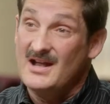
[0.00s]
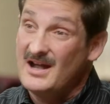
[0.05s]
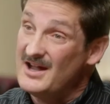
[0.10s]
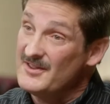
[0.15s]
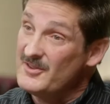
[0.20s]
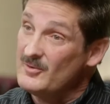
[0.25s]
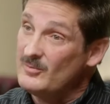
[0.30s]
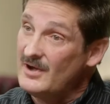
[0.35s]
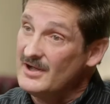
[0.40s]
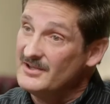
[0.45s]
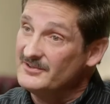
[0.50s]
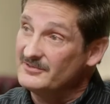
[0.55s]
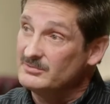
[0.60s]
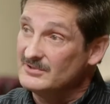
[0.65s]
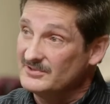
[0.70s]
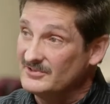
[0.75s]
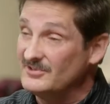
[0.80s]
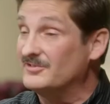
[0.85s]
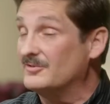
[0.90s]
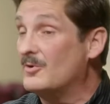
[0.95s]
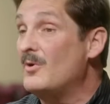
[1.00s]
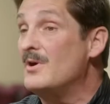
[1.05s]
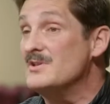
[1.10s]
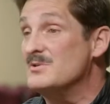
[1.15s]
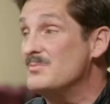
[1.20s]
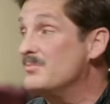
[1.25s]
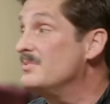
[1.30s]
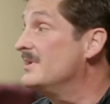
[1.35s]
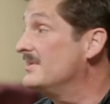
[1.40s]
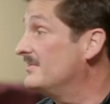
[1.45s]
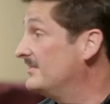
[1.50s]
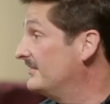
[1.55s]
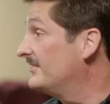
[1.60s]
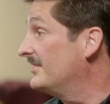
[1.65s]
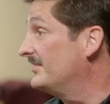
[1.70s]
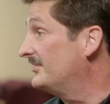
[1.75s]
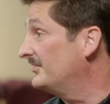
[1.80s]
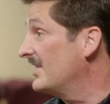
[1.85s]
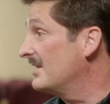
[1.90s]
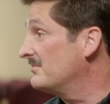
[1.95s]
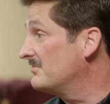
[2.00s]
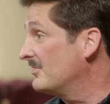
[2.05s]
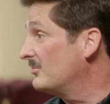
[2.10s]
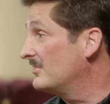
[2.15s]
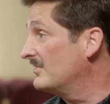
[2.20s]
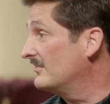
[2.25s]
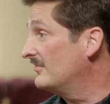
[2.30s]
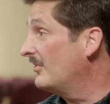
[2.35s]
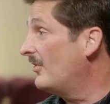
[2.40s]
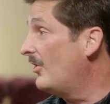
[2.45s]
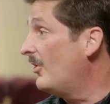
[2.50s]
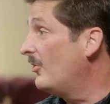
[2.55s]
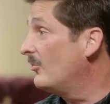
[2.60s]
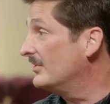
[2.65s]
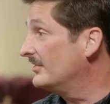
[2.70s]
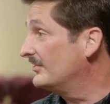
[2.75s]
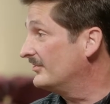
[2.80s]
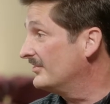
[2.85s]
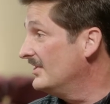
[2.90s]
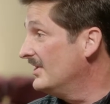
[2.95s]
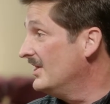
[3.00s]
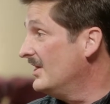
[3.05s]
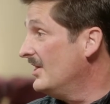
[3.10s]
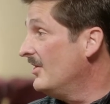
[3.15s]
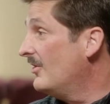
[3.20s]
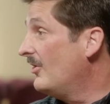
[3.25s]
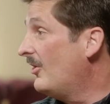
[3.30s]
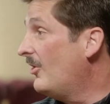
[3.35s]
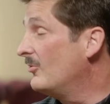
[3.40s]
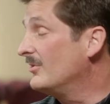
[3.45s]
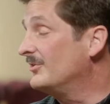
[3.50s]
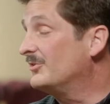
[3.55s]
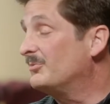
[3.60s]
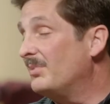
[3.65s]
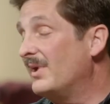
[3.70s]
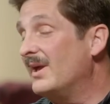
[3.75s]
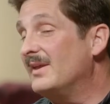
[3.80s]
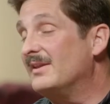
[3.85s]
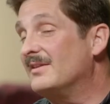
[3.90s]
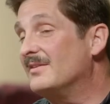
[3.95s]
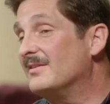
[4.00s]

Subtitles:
Otherwise, we're just going to be the same that we've always been.